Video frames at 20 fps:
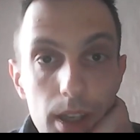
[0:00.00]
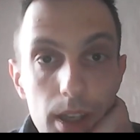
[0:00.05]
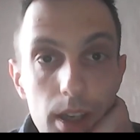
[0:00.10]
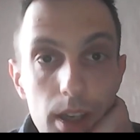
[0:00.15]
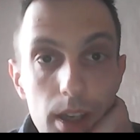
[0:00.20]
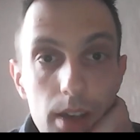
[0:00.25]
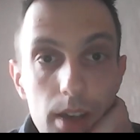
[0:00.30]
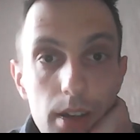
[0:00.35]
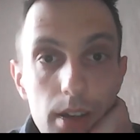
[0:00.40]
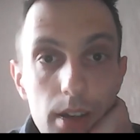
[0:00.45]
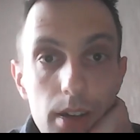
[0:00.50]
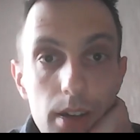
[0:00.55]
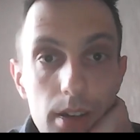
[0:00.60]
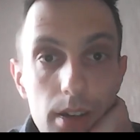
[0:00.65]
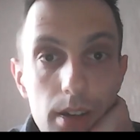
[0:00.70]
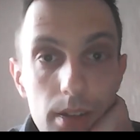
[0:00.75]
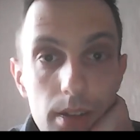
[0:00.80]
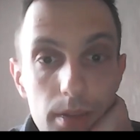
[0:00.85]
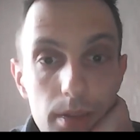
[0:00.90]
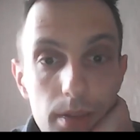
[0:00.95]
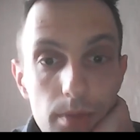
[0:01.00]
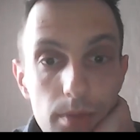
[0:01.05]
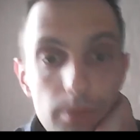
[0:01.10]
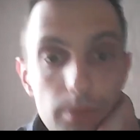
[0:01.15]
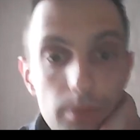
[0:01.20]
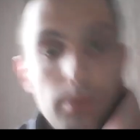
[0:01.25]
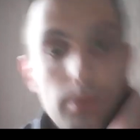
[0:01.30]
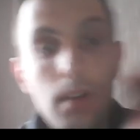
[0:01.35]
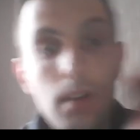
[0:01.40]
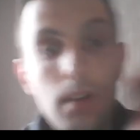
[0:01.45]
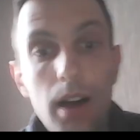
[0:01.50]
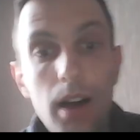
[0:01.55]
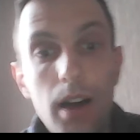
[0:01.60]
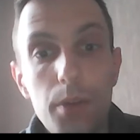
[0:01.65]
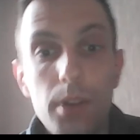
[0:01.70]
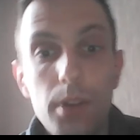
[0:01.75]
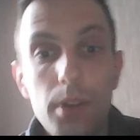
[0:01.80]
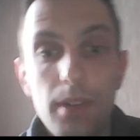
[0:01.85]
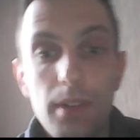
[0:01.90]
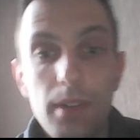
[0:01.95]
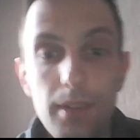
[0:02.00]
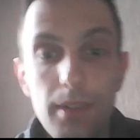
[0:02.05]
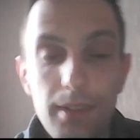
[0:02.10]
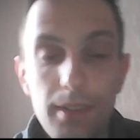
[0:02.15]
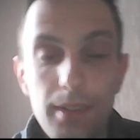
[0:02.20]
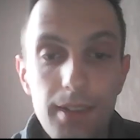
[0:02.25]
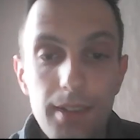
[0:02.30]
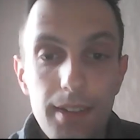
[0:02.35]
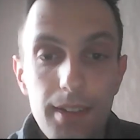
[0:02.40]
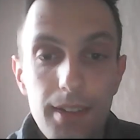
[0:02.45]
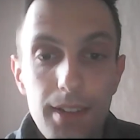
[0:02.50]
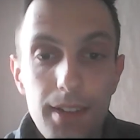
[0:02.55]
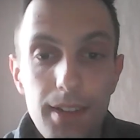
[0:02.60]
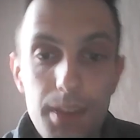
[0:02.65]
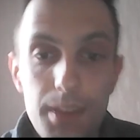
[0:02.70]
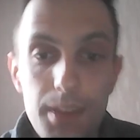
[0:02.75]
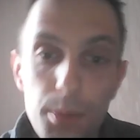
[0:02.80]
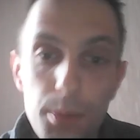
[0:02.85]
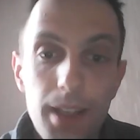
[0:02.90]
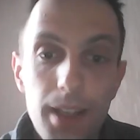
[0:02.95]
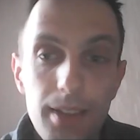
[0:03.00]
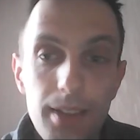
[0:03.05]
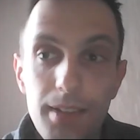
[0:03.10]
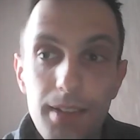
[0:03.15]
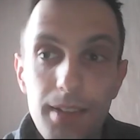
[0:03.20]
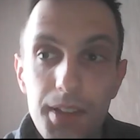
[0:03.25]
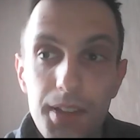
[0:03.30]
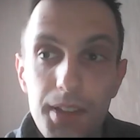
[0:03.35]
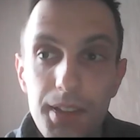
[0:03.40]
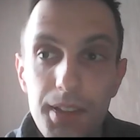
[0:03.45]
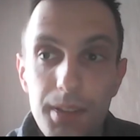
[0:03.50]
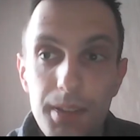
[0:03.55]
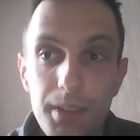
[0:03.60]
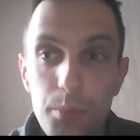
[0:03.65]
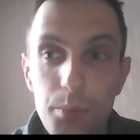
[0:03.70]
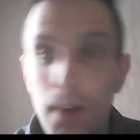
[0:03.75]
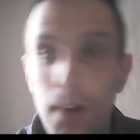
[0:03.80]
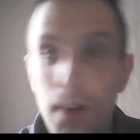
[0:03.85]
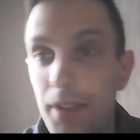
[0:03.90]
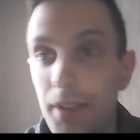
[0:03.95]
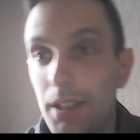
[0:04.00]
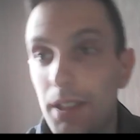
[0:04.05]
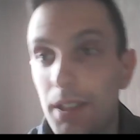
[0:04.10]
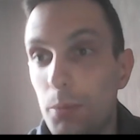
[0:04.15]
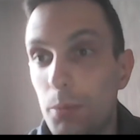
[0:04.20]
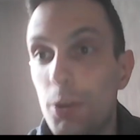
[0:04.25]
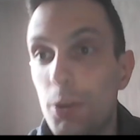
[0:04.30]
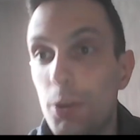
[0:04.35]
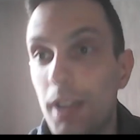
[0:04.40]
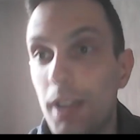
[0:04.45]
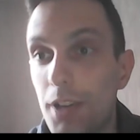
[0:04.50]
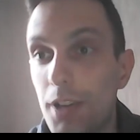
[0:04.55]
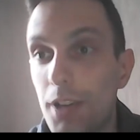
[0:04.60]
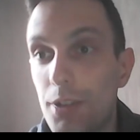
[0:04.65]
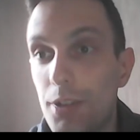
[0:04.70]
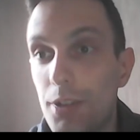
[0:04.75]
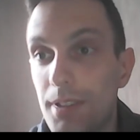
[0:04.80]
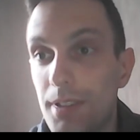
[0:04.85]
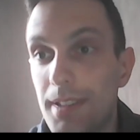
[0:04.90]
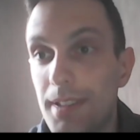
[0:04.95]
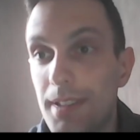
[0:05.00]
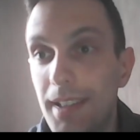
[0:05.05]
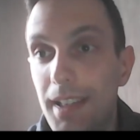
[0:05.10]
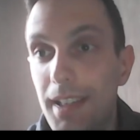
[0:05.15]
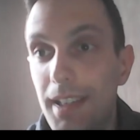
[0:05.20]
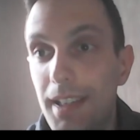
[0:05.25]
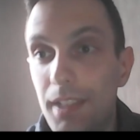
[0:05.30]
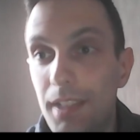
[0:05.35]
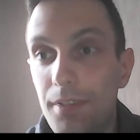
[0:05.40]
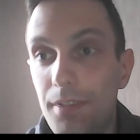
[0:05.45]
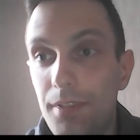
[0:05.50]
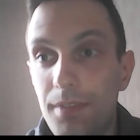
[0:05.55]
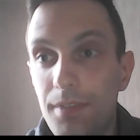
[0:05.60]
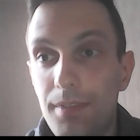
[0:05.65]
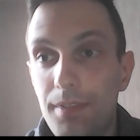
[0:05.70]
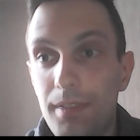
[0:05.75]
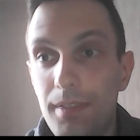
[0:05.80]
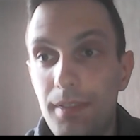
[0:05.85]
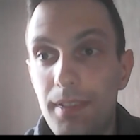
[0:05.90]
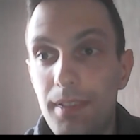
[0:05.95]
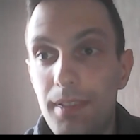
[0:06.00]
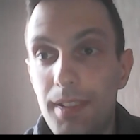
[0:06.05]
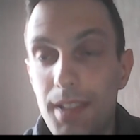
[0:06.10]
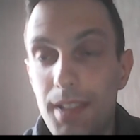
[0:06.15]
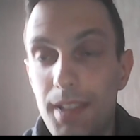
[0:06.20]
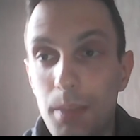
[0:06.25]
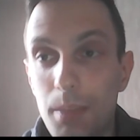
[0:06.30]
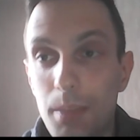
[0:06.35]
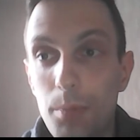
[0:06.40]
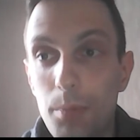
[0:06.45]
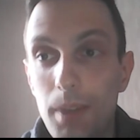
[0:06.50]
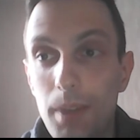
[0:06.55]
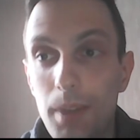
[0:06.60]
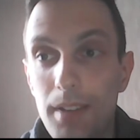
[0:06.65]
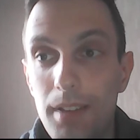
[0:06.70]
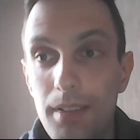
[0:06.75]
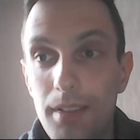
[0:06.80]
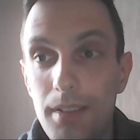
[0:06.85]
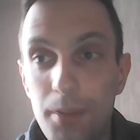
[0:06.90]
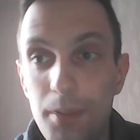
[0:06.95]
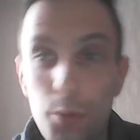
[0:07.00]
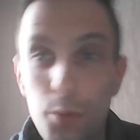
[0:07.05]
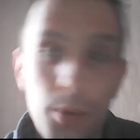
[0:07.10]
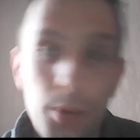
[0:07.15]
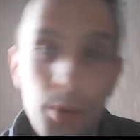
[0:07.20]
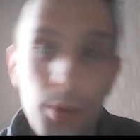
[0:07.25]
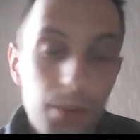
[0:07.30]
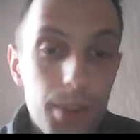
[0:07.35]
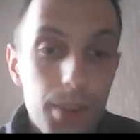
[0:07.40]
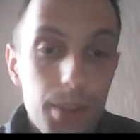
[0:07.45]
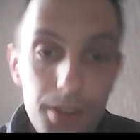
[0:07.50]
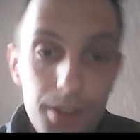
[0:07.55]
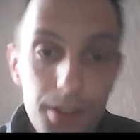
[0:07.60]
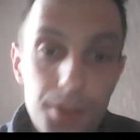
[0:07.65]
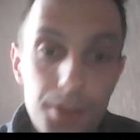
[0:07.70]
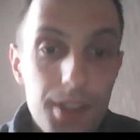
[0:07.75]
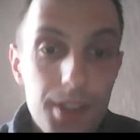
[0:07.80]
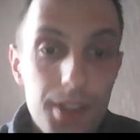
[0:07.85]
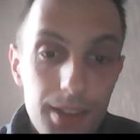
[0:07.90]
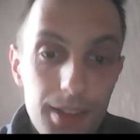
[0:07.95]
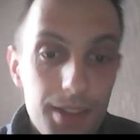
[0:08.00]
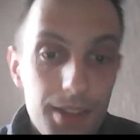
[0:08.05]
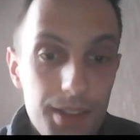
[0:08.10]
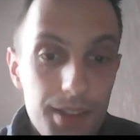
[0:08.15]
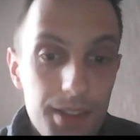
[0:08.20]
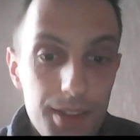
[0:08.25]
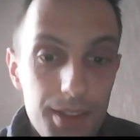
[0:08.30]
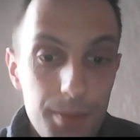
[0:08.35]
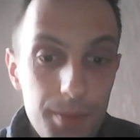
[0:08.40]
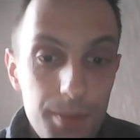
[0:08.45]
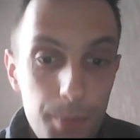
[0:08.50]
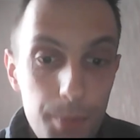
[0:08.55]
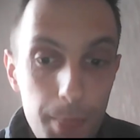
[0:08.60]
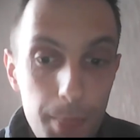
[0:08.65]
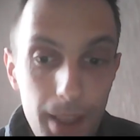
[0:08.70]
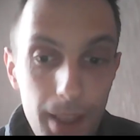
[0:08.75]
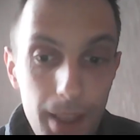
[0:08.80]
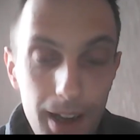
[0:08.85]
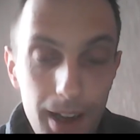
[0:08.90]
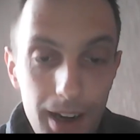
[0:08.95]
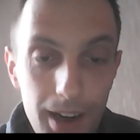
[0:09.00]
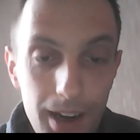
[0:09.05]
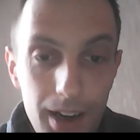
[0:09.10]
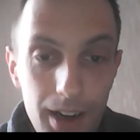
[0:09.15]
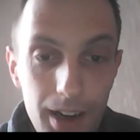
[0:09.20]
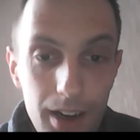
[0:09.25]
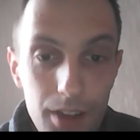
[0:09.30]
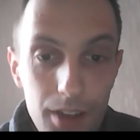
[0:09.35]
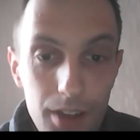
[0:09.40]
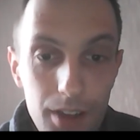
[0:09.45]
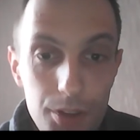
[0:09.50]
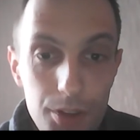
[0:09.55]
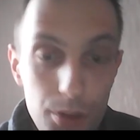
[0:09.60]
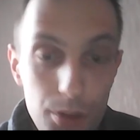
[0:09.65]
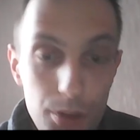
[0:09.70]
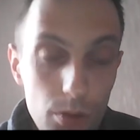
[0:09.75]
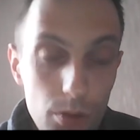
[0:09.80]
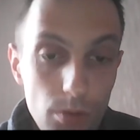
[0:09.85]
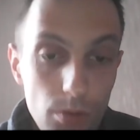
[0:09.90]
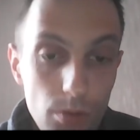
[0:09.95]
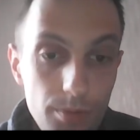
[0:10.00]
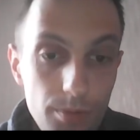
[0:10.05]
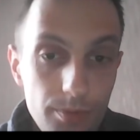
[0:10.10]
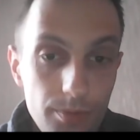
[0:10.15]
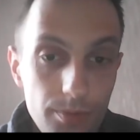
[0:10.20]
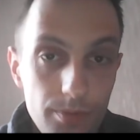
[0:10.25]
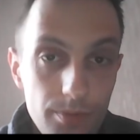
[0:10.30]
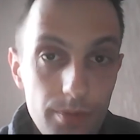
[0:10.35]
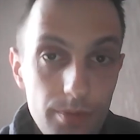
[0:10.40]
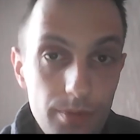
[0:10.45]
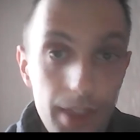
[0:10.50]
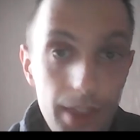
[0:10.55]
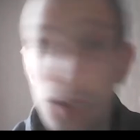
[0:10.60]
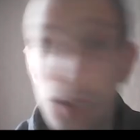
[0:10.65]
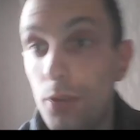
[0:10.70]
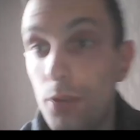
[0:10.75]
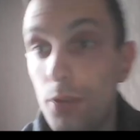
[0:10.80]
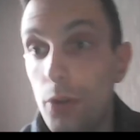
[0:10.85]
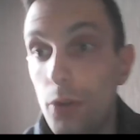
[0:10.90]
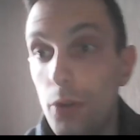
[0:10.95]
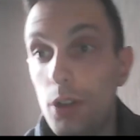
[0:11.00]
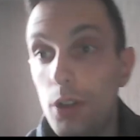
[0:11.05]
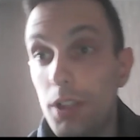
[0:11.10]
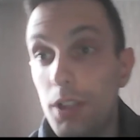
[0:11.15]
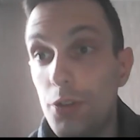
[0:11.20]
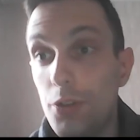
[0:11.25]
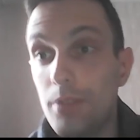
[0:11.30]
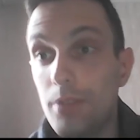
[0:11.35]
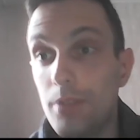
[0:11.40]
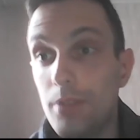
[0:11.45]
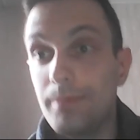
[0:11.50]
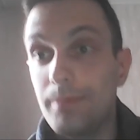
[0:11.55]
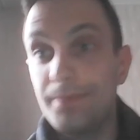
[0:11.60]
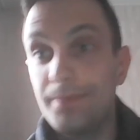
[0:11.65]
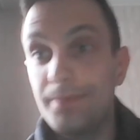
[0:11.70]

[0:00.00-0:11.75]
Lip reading: I will explain in private communications if somebody will be interested in this. So, thank you for your attention.